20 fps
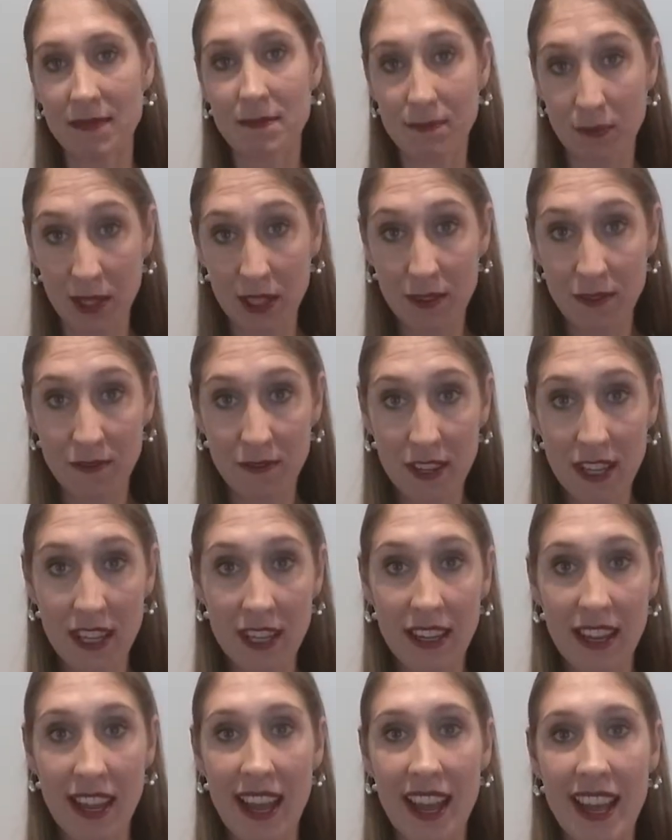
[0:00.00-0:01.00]
with
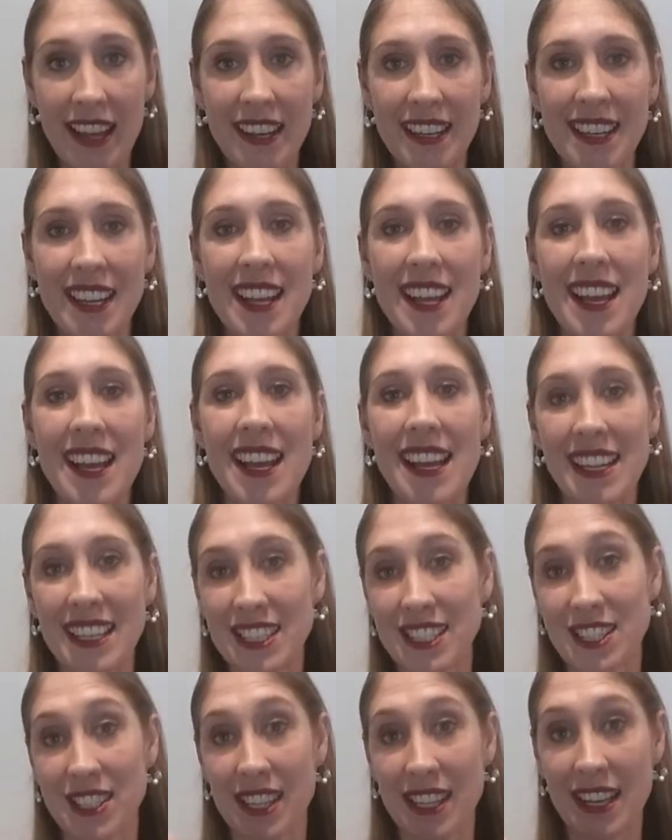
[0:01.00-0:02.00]
fear and
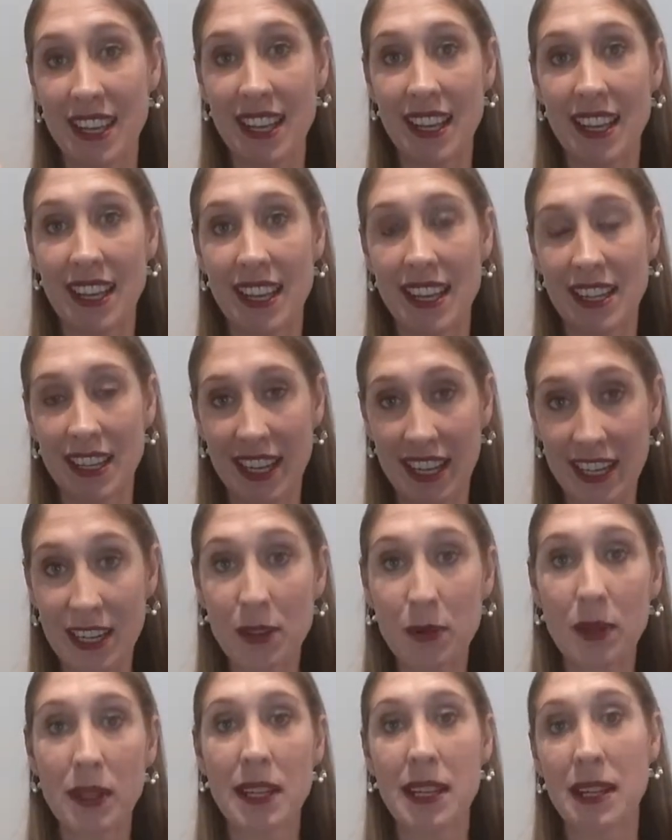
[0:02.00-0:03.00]
it
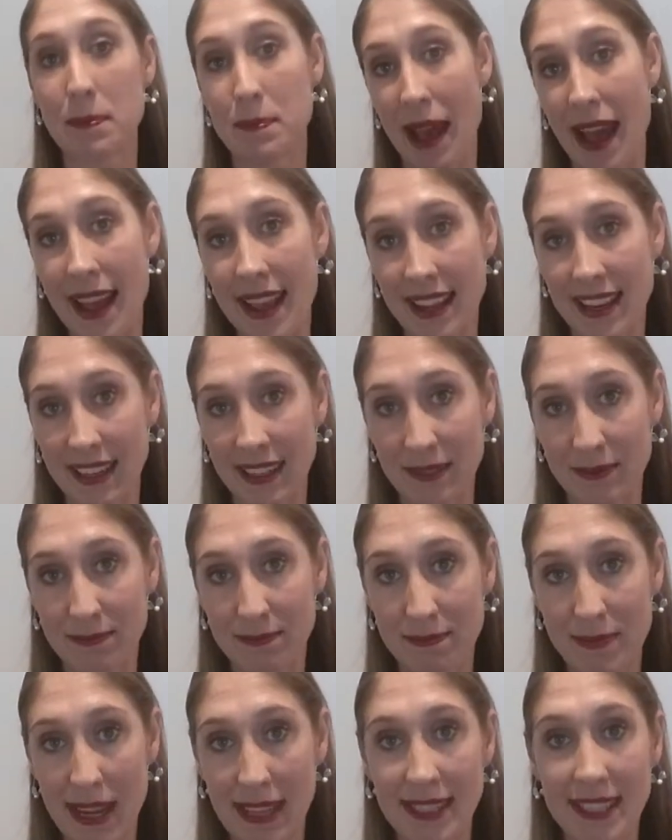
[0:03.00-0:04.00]
equaling
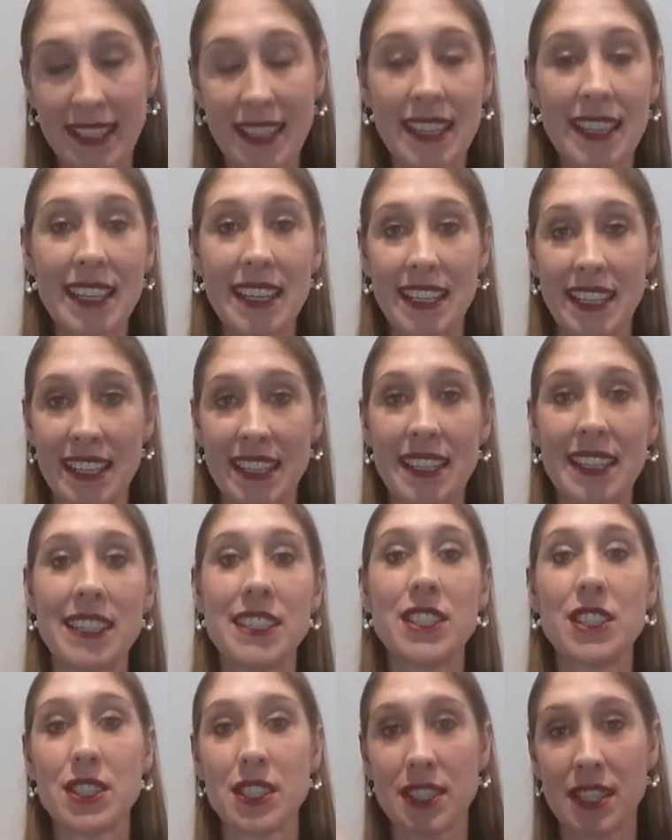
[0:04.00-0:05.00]
pain, basically,
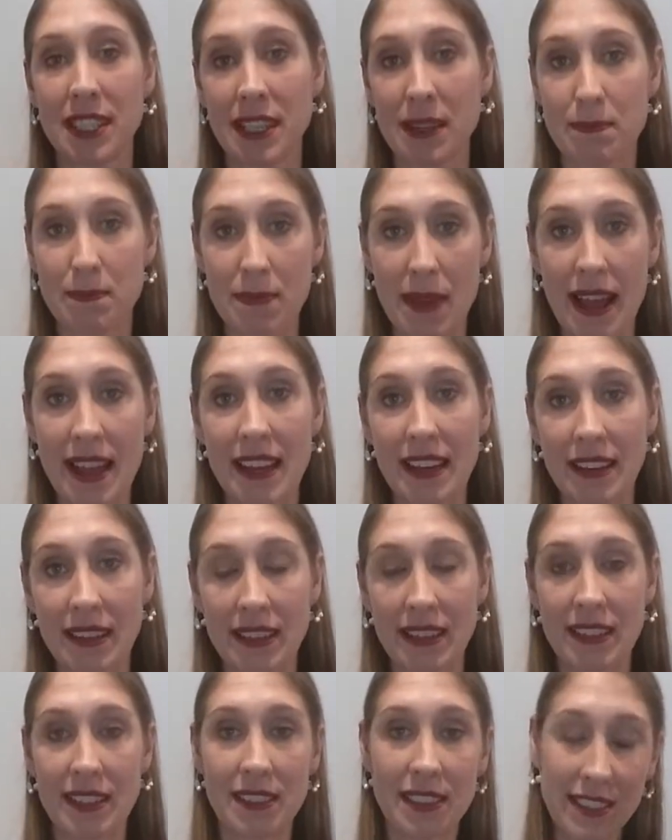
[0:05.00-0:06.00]
inducing a
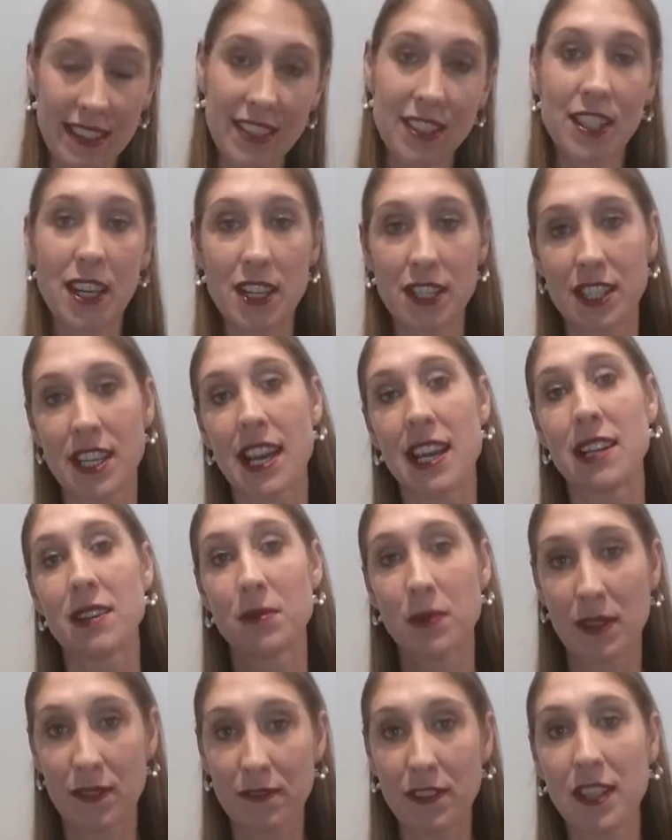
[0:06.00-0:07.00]
pain. It's
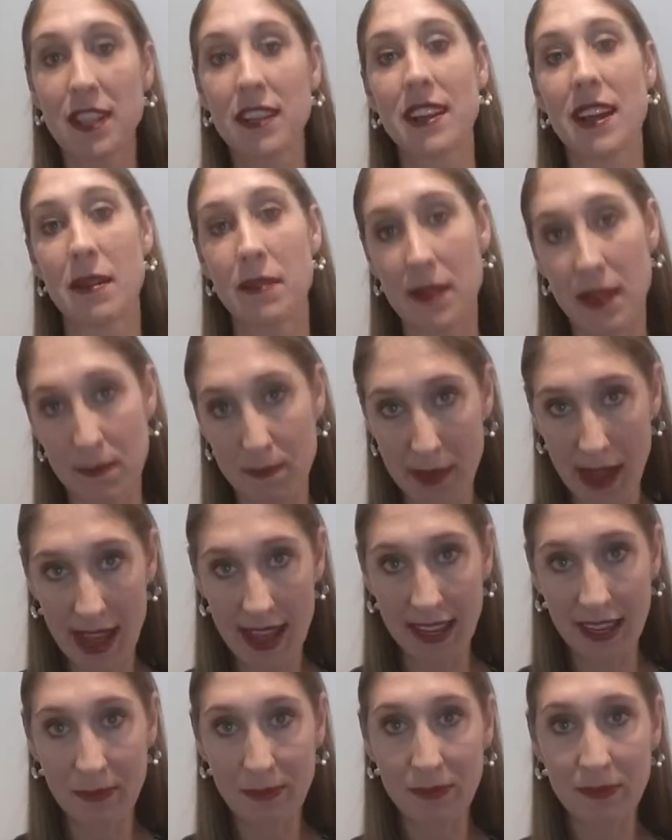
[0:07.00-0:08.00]
associated with fear and then
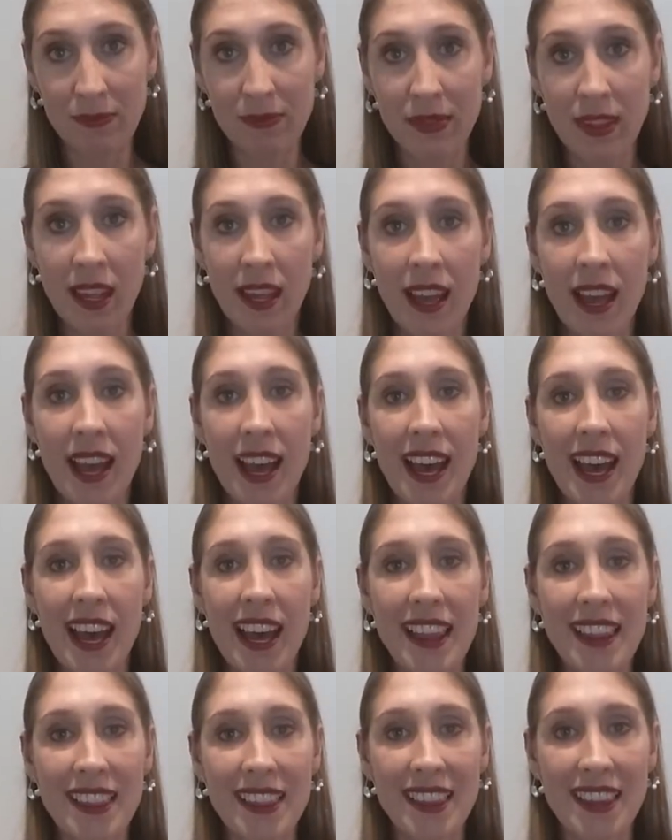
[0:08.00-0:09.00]
pain.
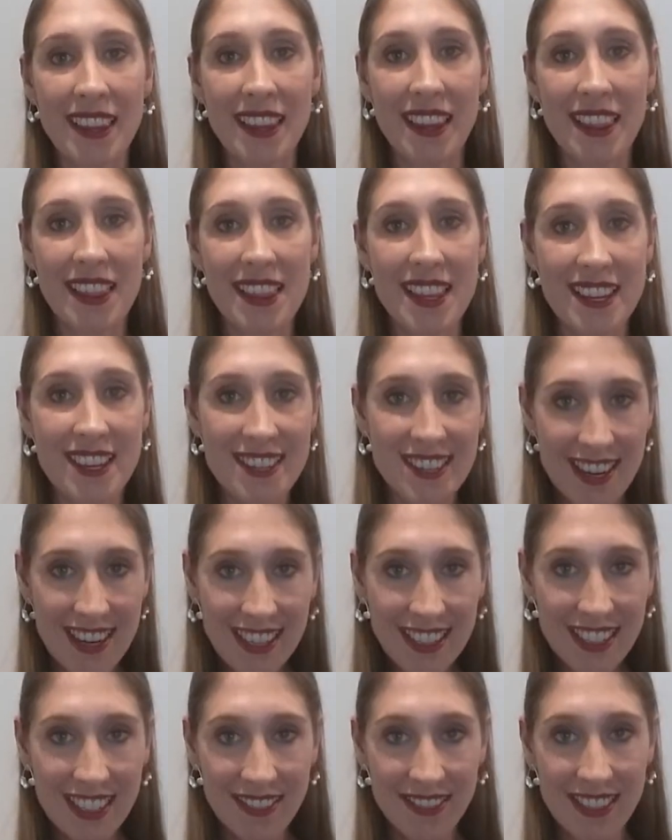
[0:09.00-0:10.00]
And the
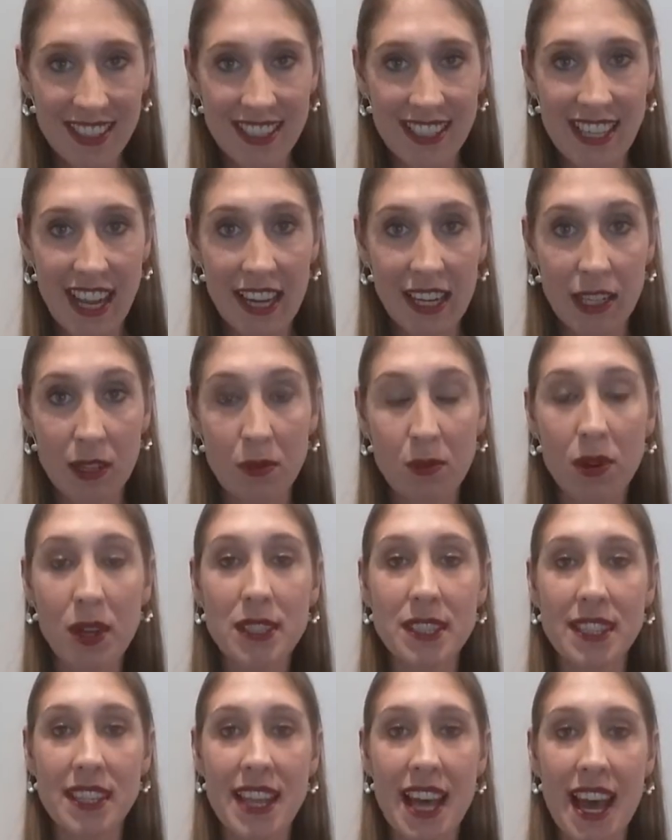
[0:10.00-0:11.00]
crux of this study
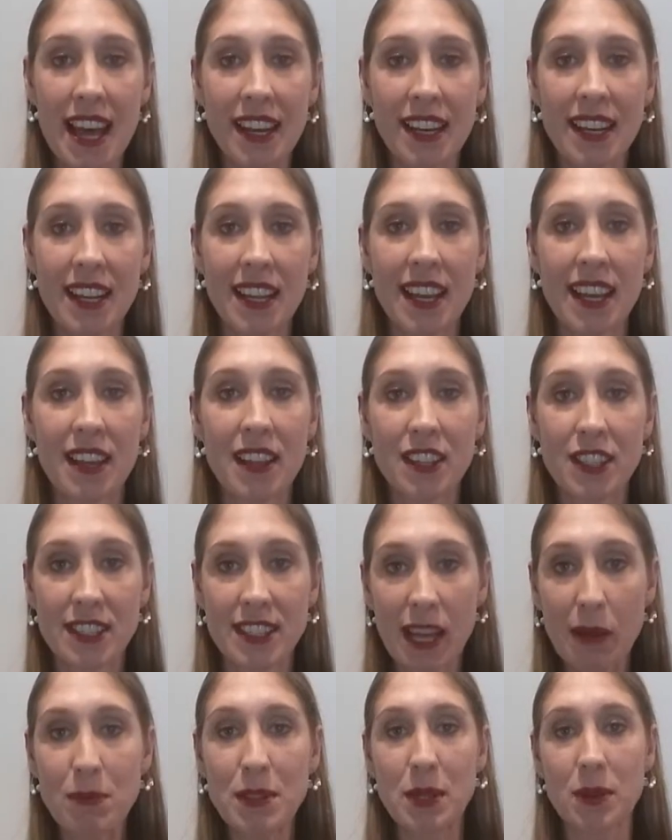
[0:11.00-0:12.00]
was that
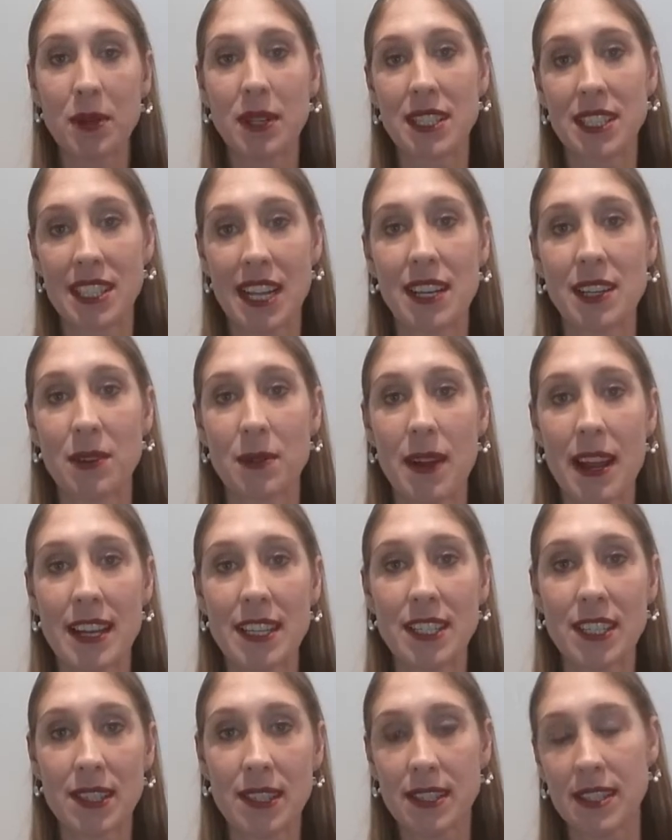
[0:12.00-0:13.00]
subsequent
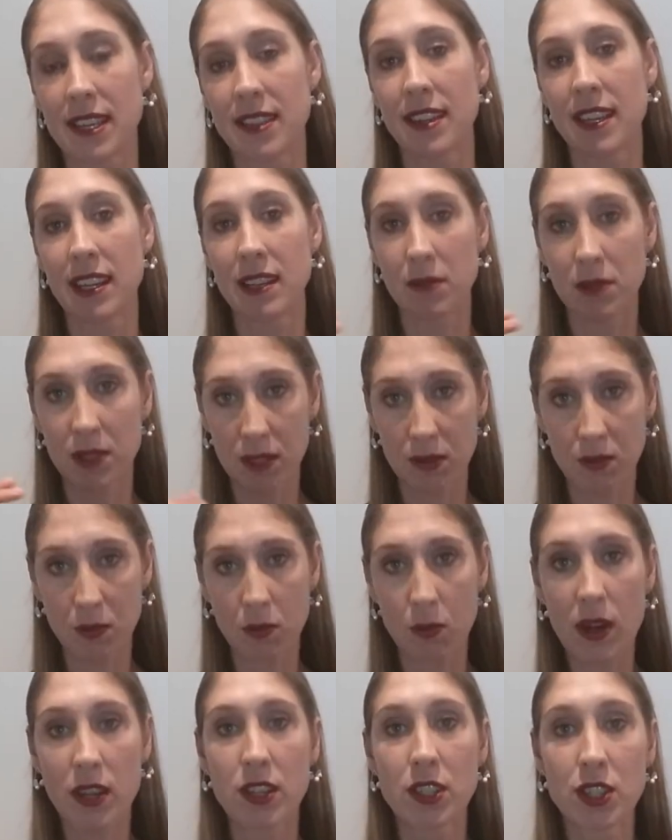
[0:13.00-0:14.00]
generations, I think it was
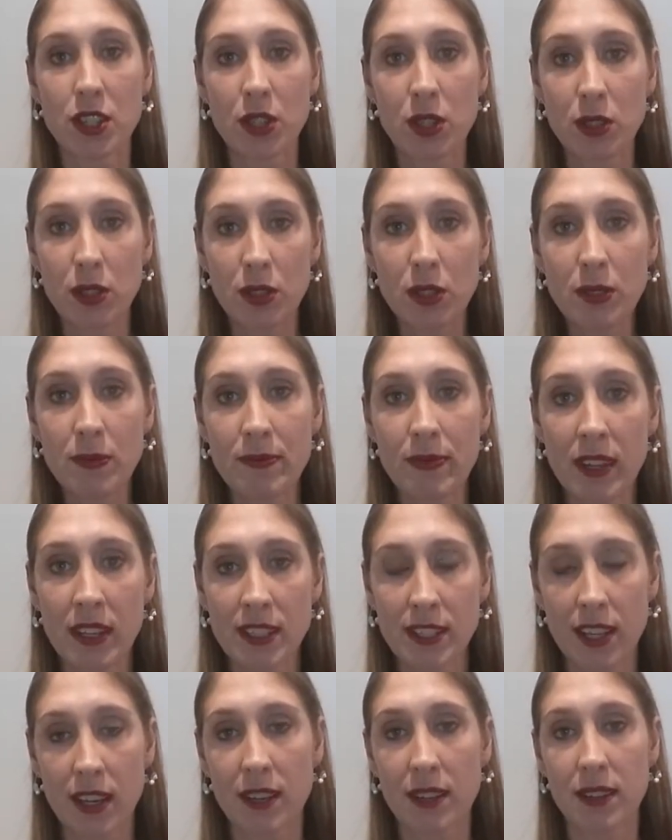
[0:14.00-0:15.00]
1, 2,
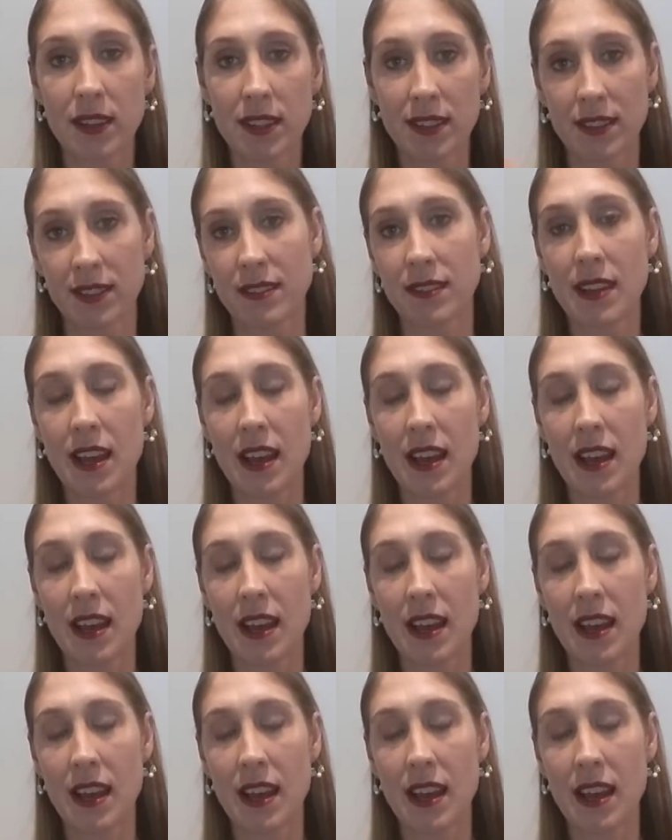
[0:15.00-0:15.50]
so